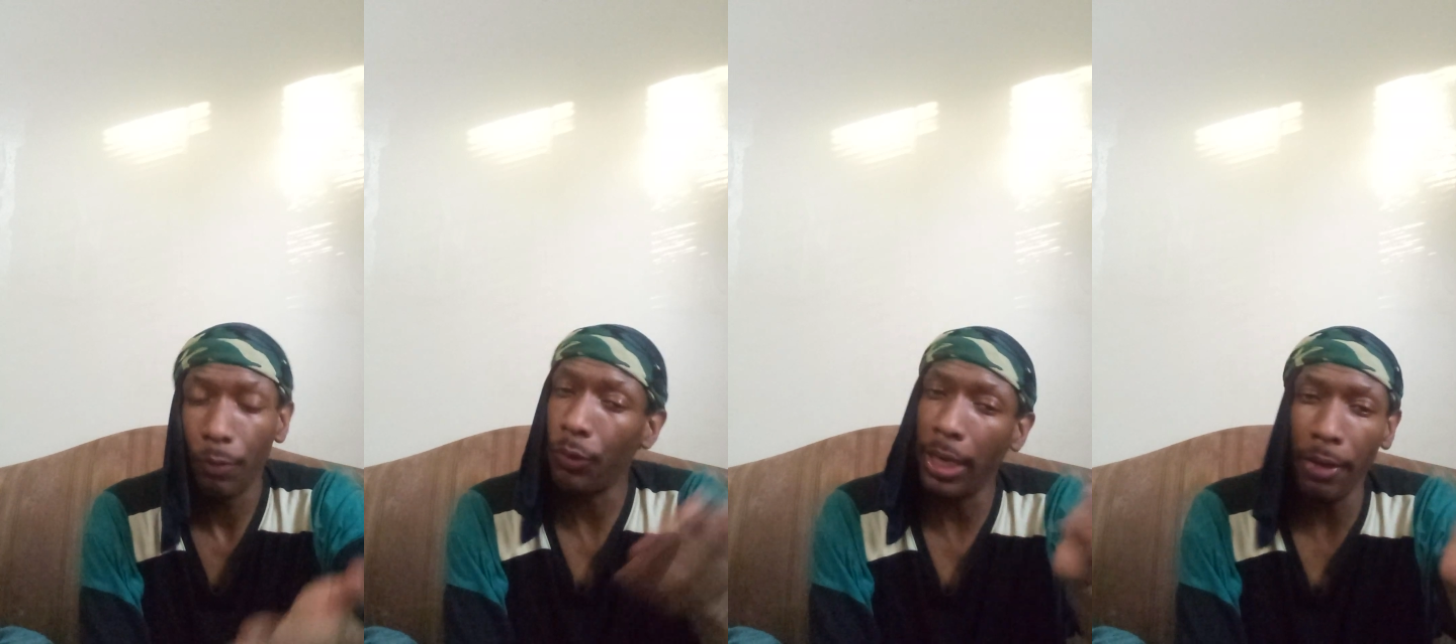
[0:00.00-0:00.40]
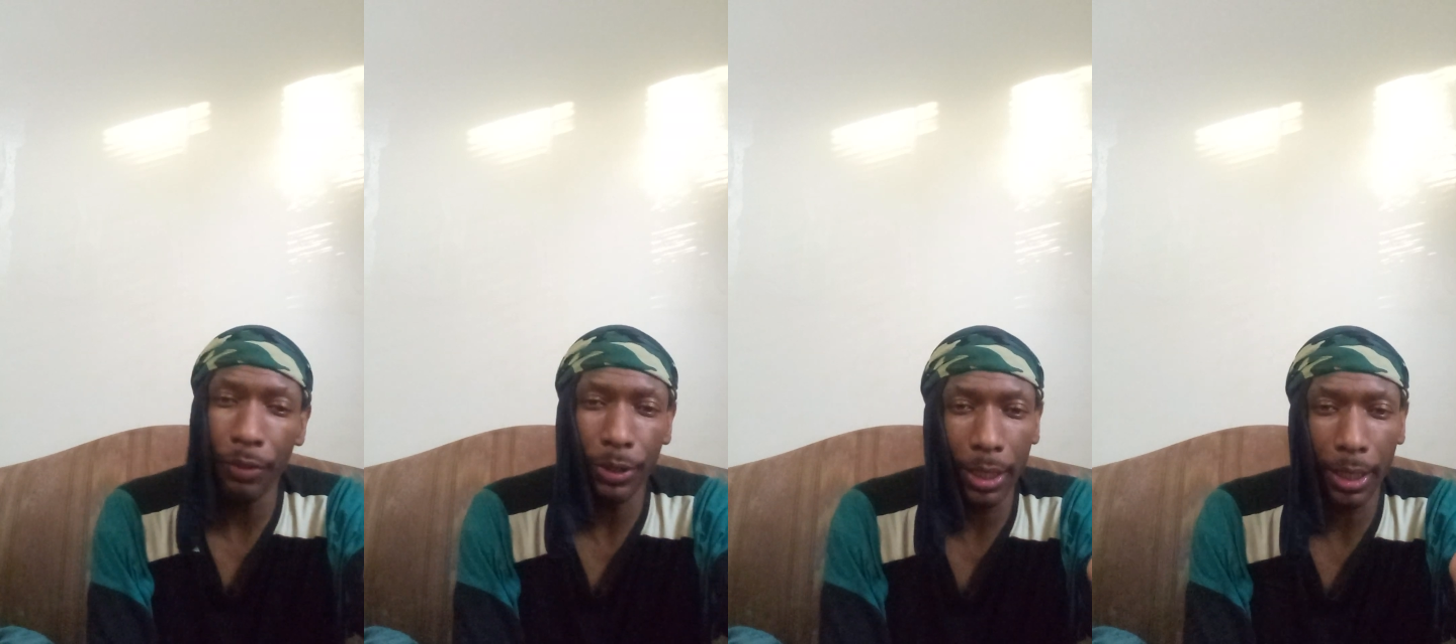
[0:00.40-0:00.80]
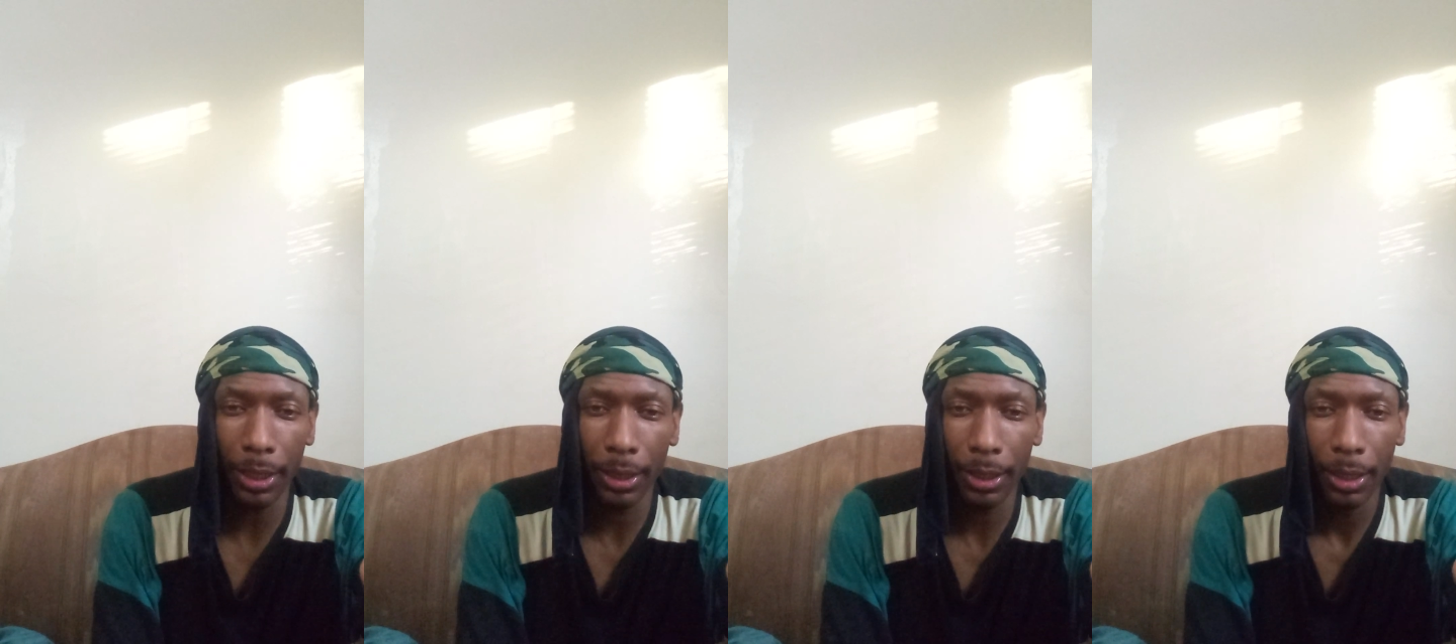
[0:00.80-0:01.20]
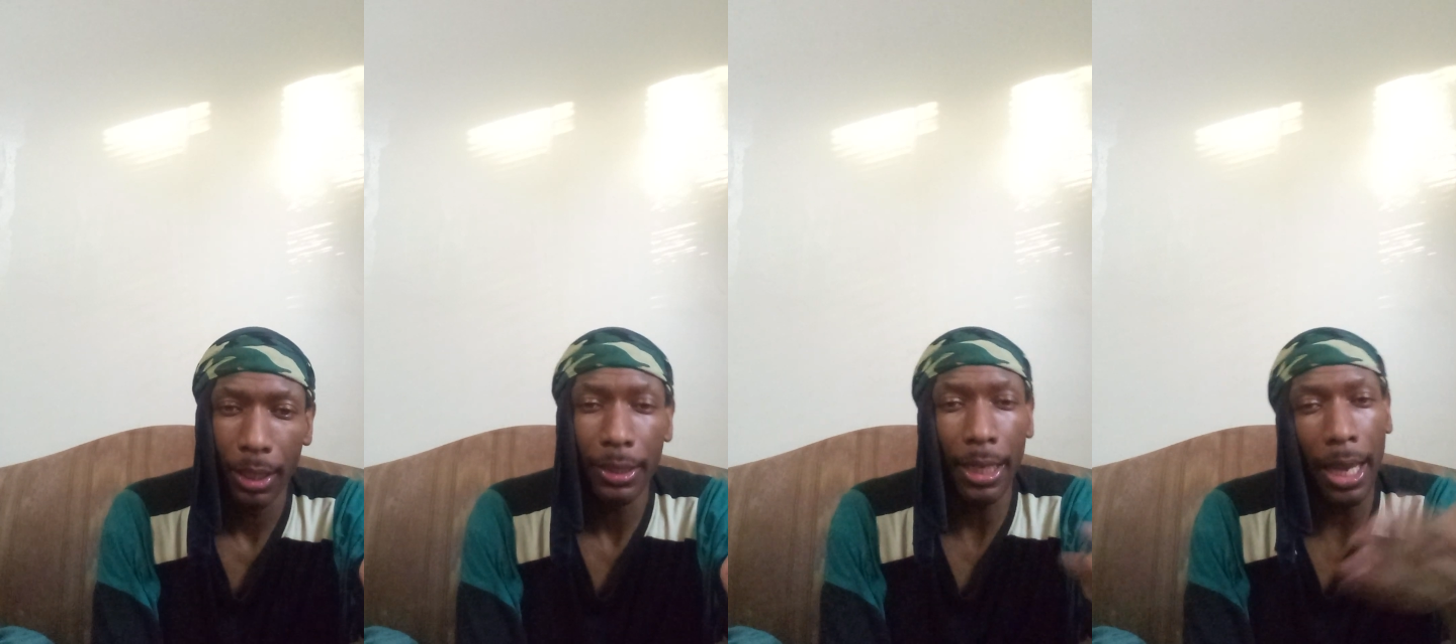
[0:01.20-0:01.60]
for everything
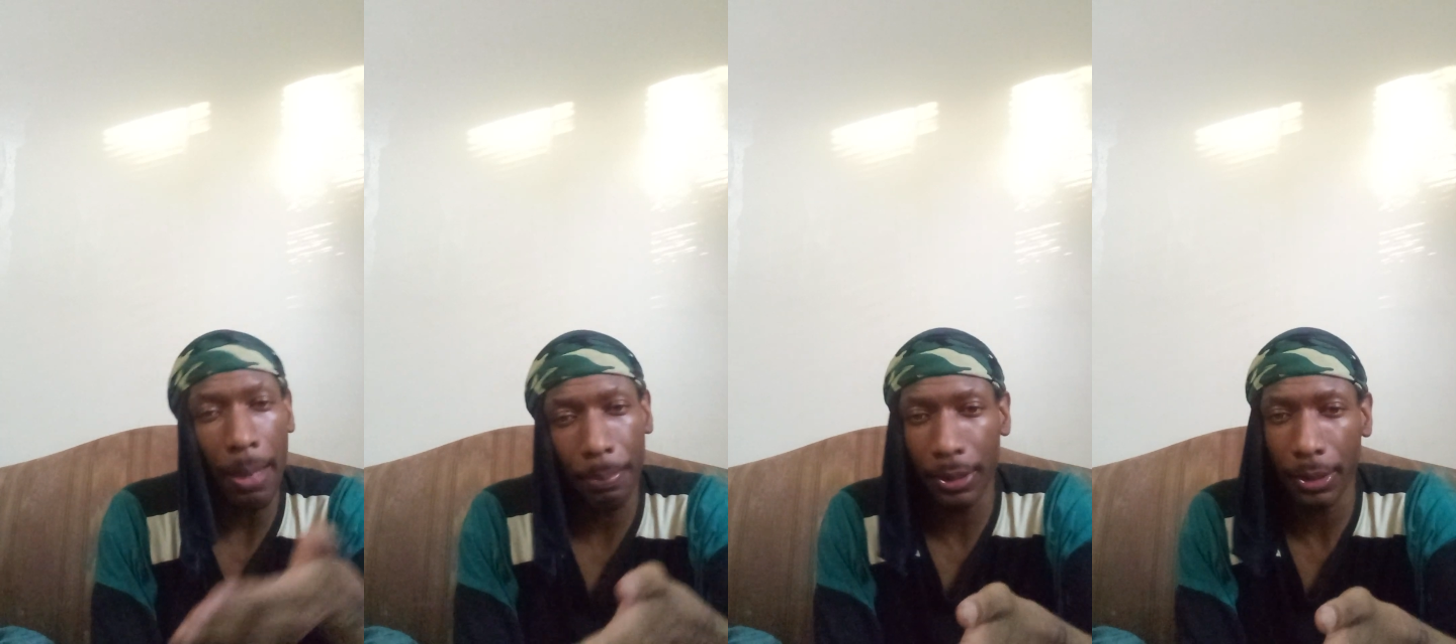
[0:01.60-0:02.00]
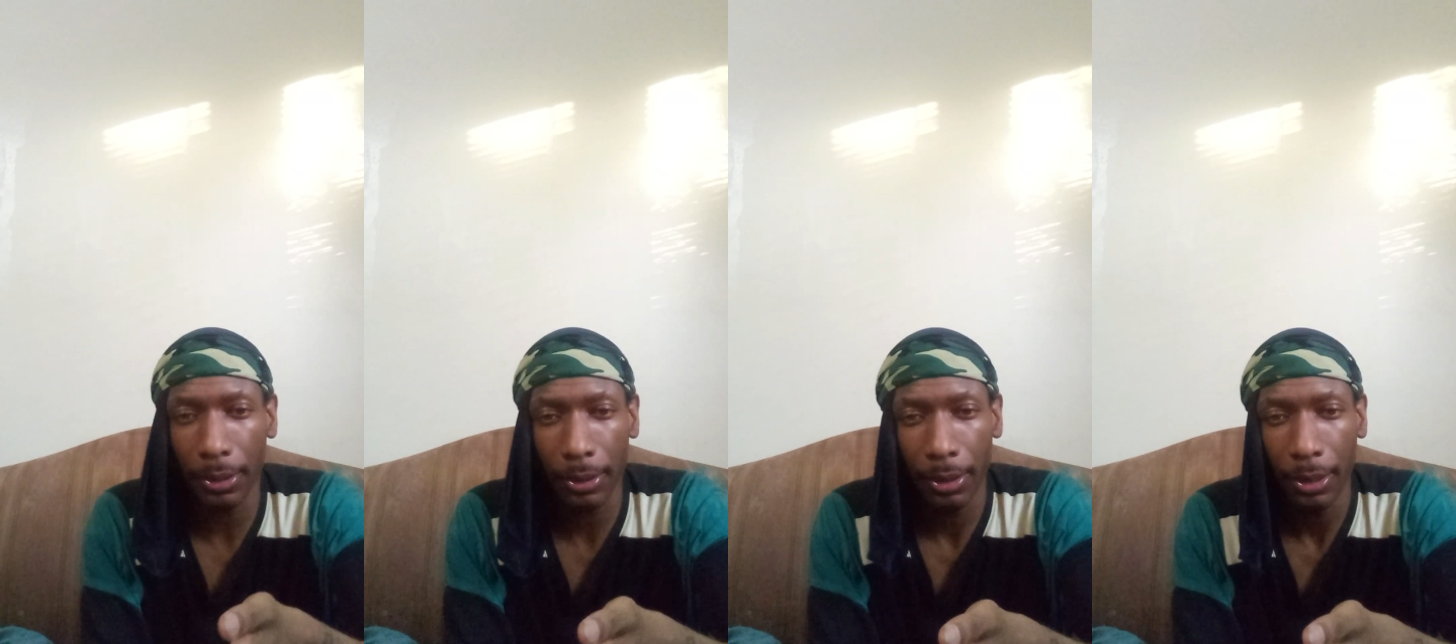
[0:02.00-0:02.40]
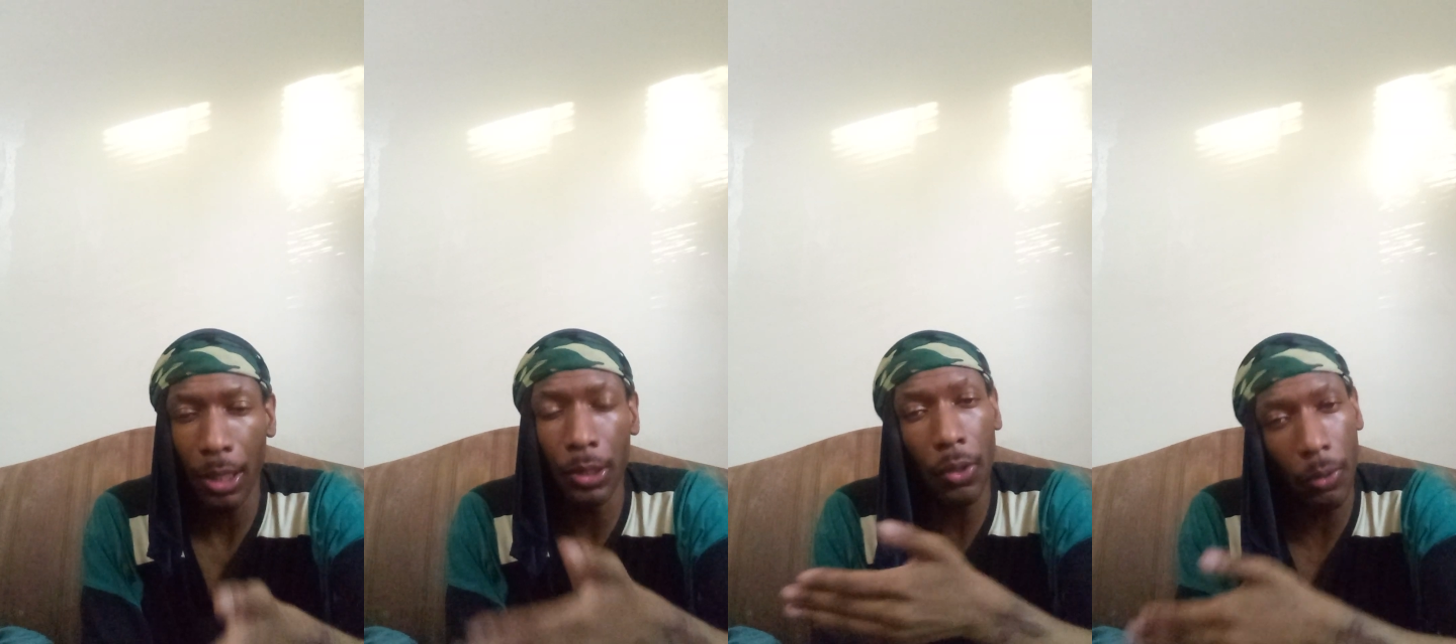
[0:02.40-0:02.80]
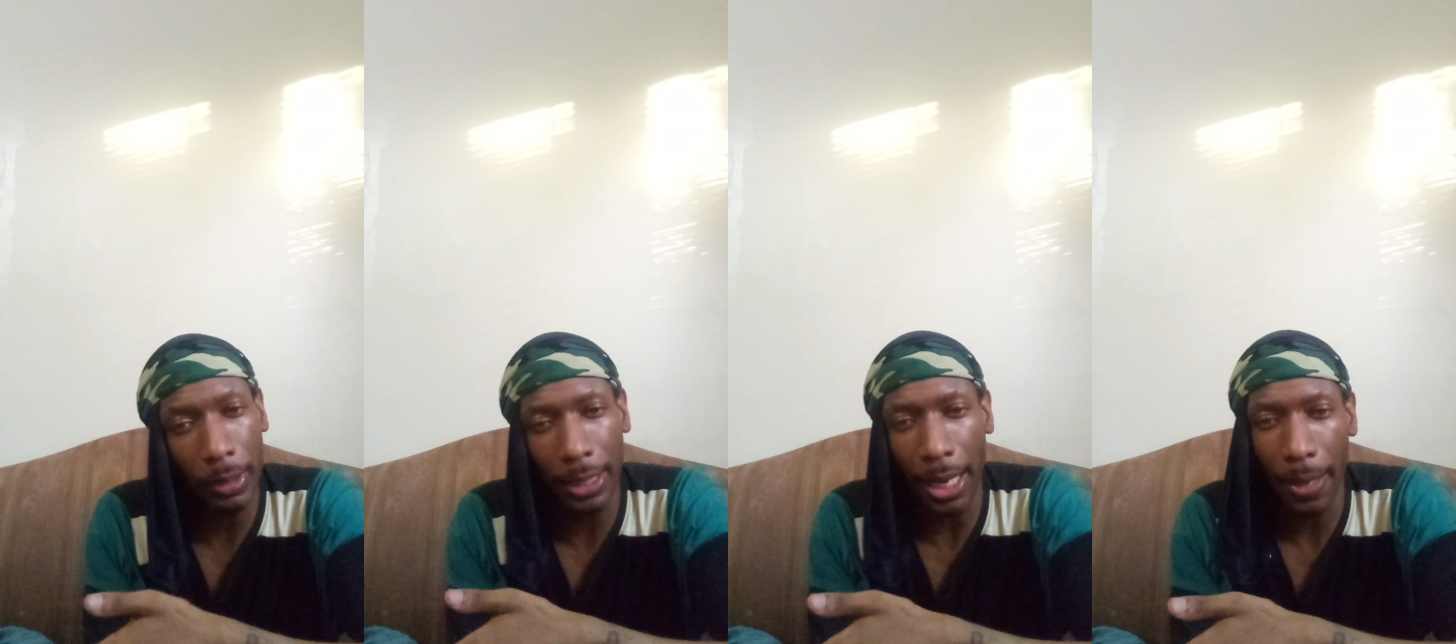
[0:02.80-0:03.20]
that happens along
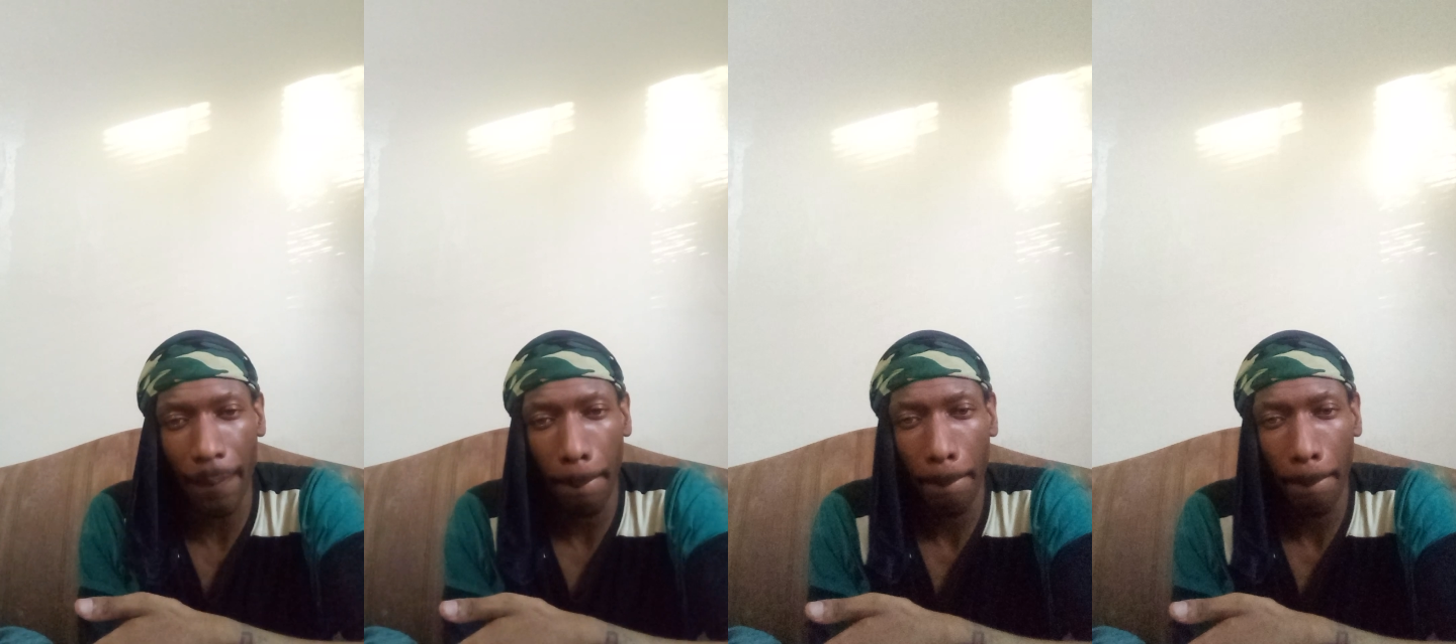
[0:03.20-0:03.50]
with that.